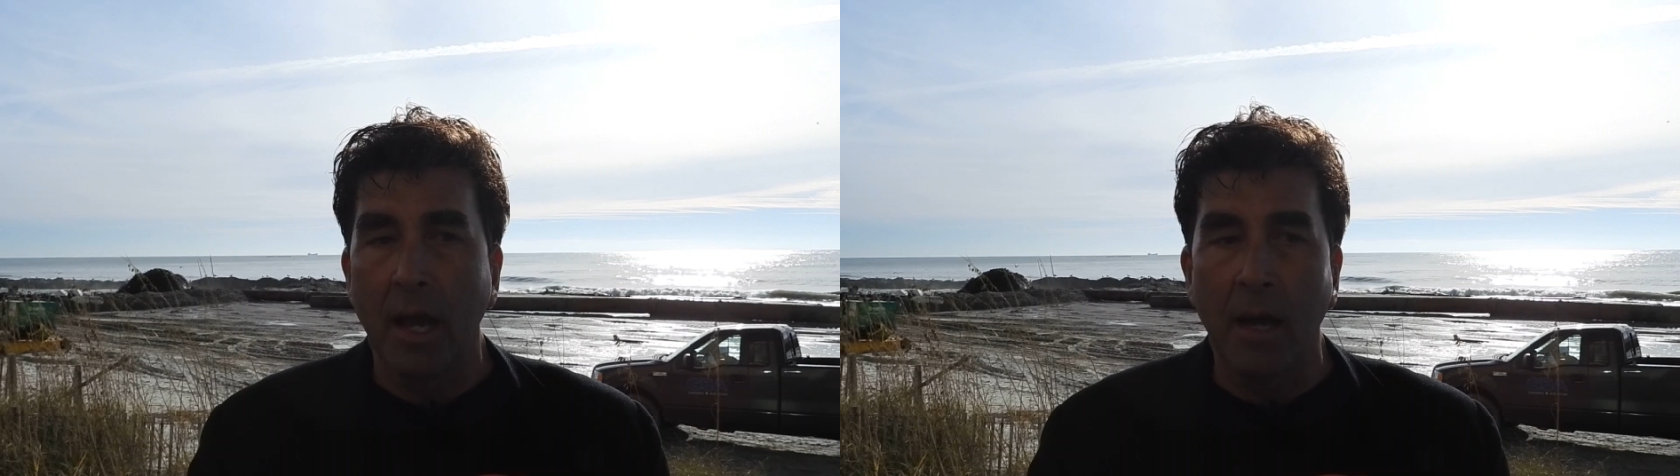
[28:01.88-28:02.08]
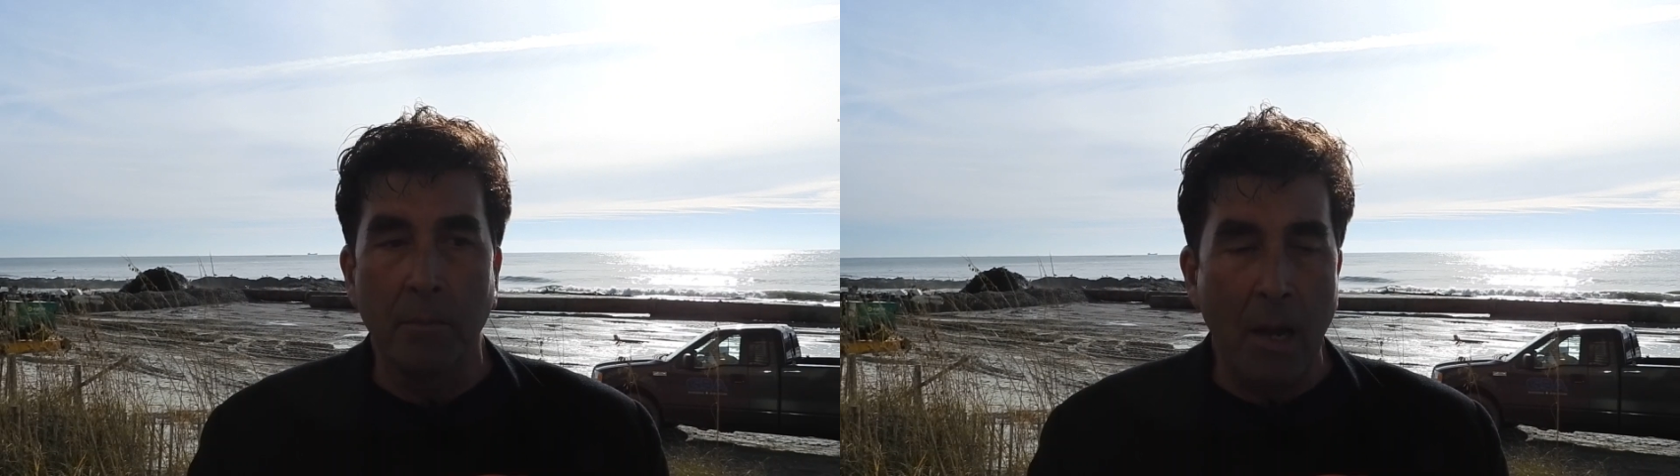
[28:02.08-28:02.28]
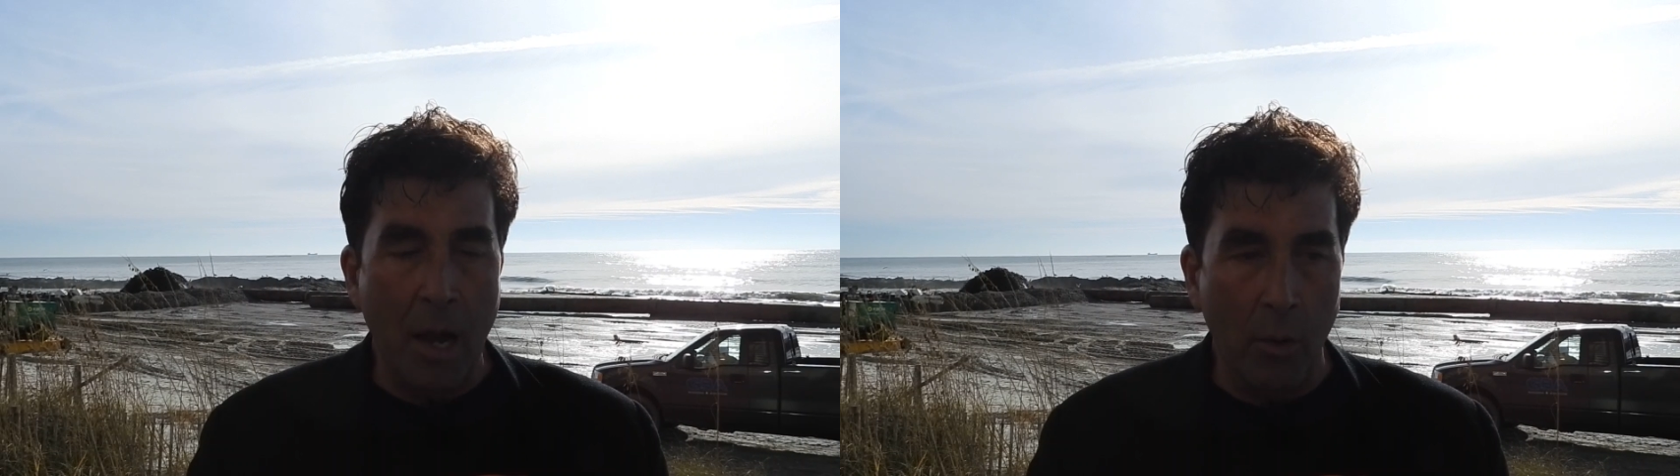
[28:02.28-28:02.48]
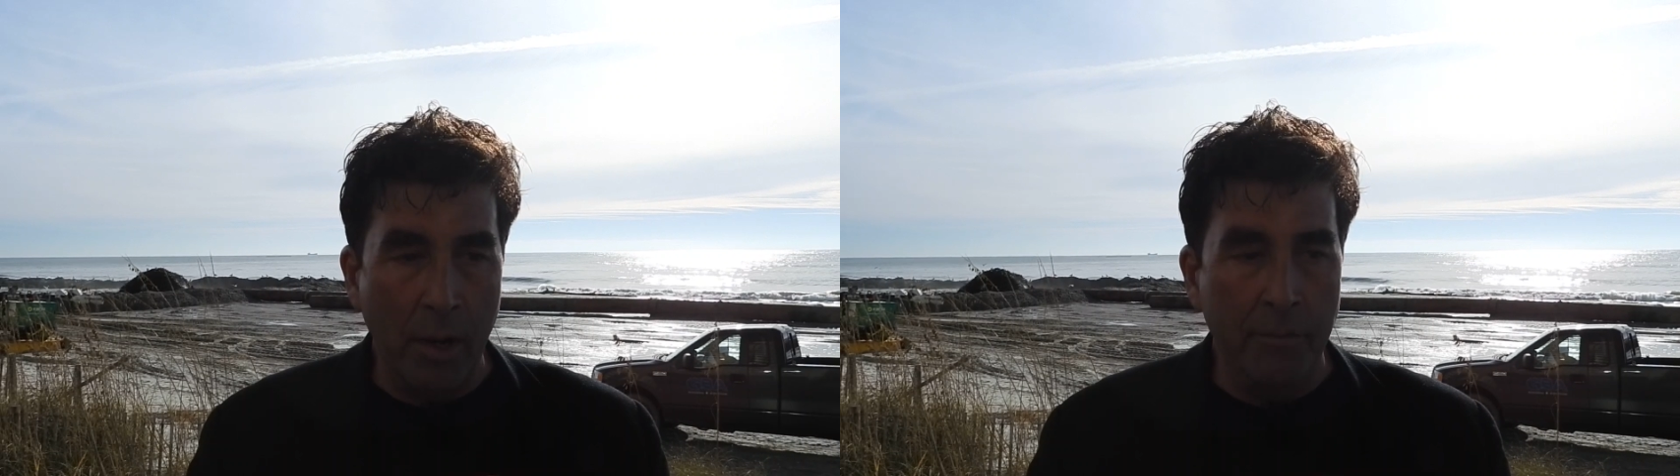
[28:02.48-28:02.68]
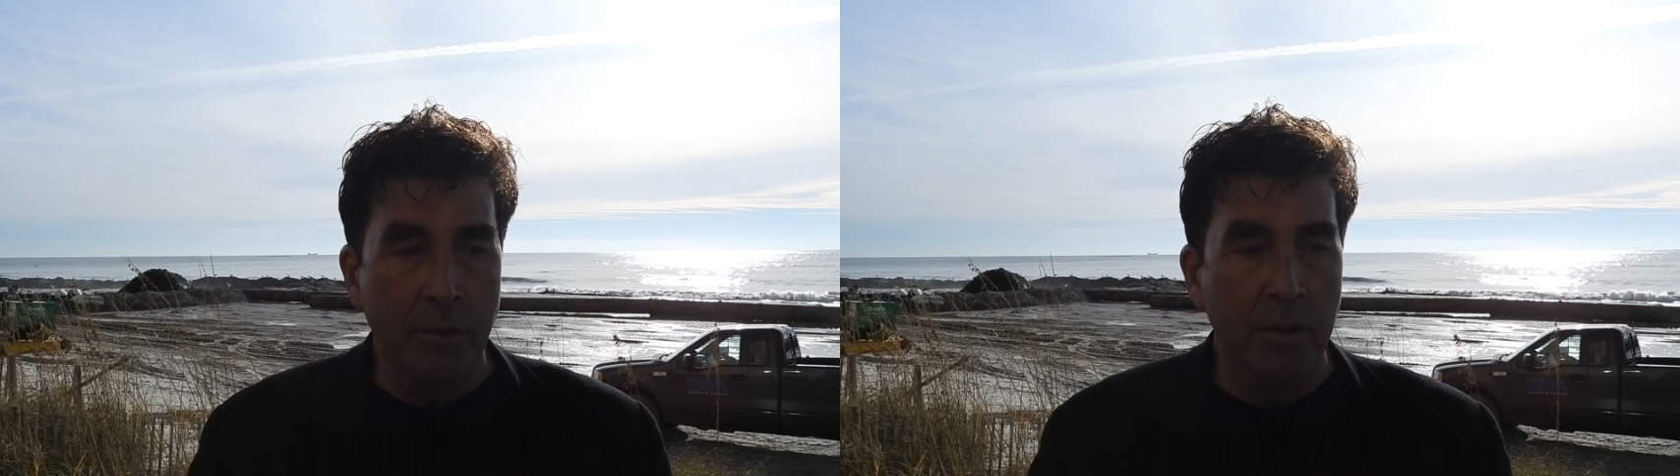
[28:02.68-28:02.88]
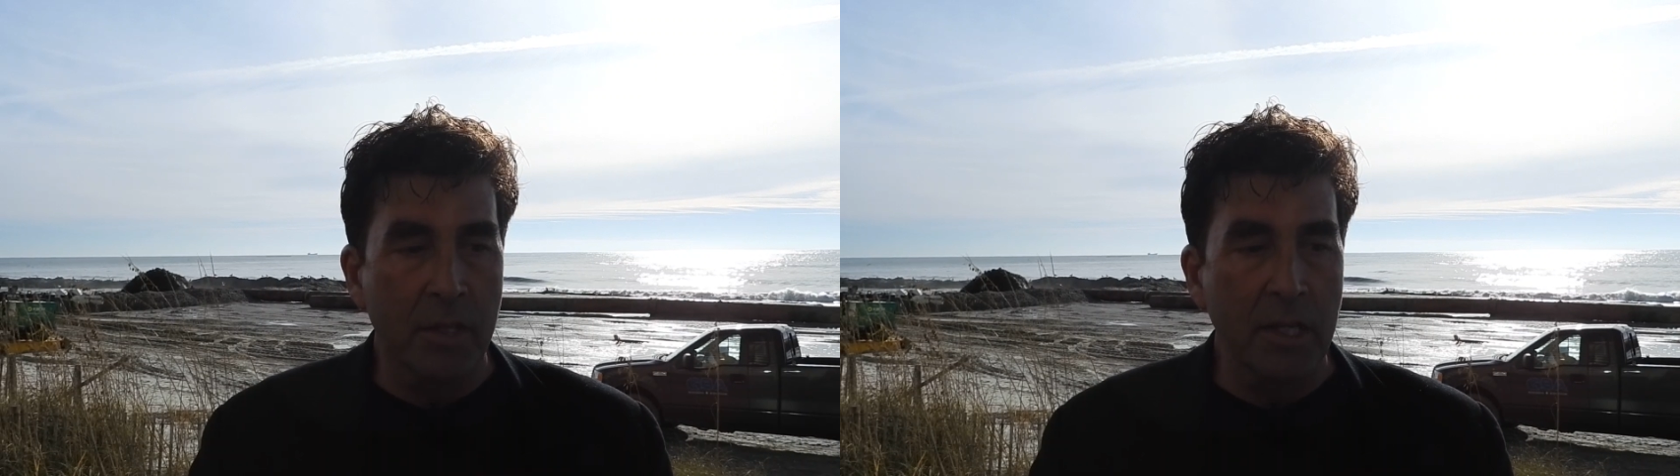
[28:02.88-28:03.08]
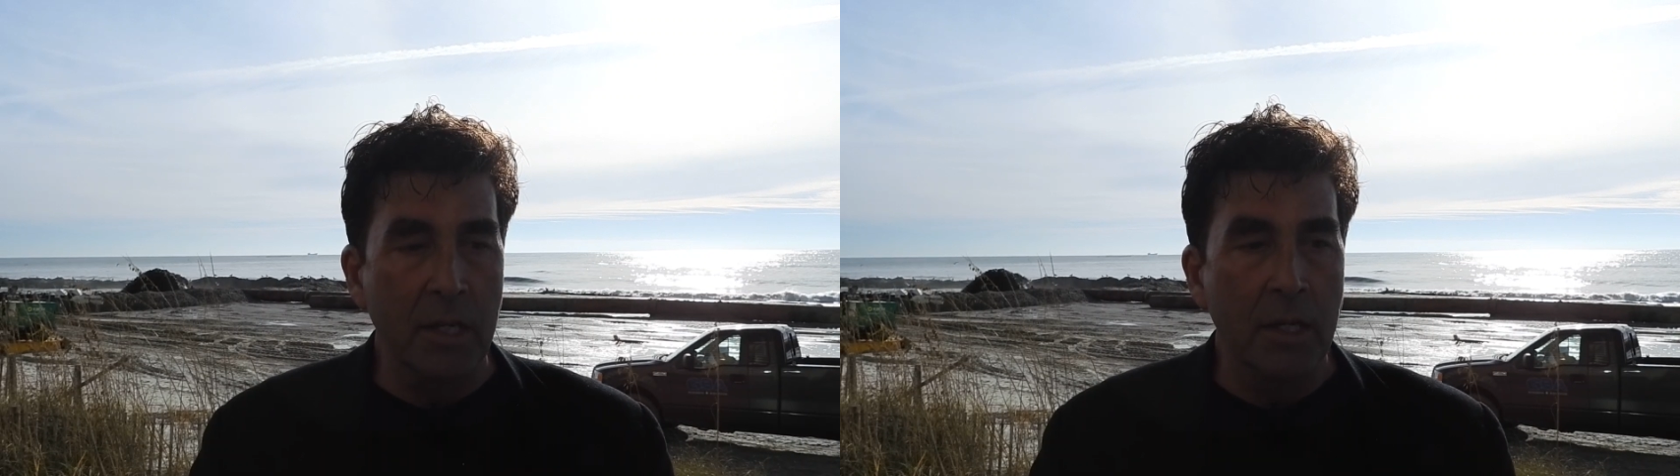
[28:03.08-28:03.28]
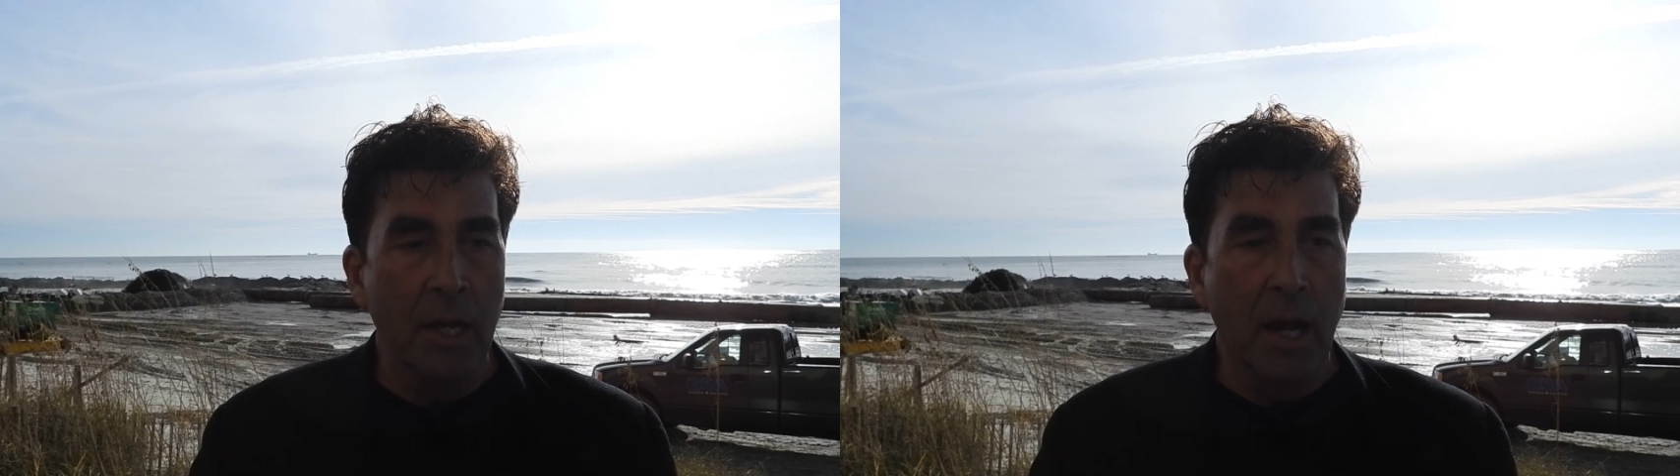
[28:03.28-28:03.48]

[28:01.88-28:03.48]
Um, however, the